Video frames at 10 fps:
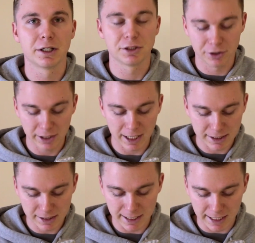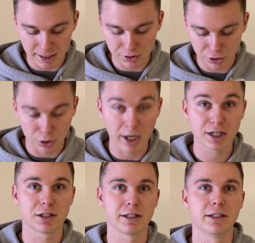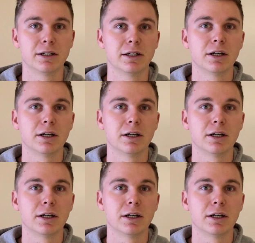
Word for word: So don't hesitate to actually